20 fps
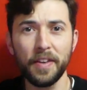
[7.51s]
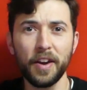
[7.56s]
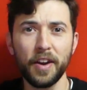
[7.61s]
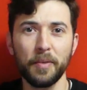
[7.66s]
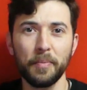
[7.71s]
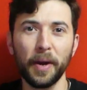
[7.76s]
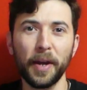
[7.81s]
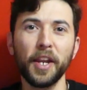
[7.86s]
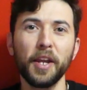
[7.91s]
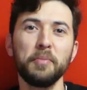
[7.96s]

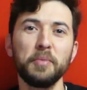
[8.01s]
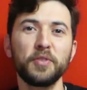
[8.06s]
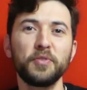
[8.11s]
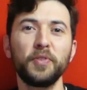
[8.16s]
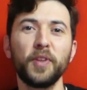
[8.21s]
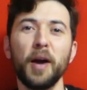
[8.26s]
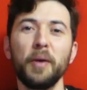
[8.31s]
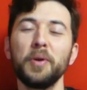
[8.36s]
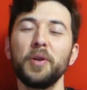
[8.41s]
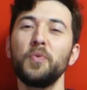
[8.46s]
there, my name is
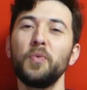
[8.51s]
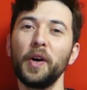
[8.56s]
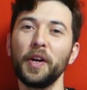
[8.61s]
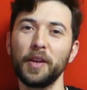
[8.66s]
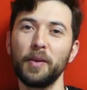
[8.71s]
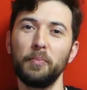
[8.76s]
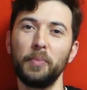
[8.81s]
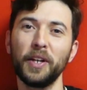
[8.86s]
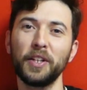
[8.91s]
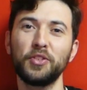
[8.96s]
Flav and
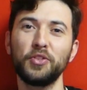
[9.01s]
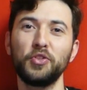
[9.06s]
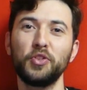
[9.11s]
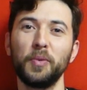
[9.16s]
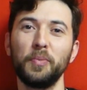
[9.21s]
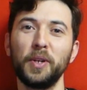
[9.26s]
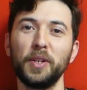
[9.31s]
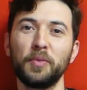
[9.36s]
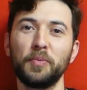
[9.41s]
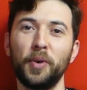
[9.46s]
welcome back to
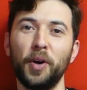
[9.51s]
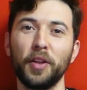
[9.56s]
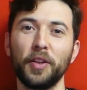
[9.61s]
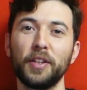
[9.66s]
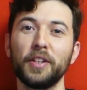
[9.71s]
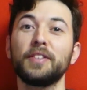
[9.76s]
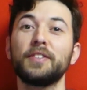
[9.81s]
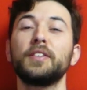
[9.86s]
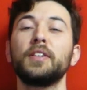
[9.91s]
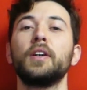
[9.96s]
Dream8
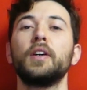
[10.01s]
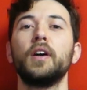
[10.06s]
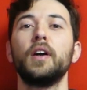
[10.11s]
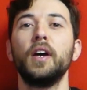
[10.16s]
Model It.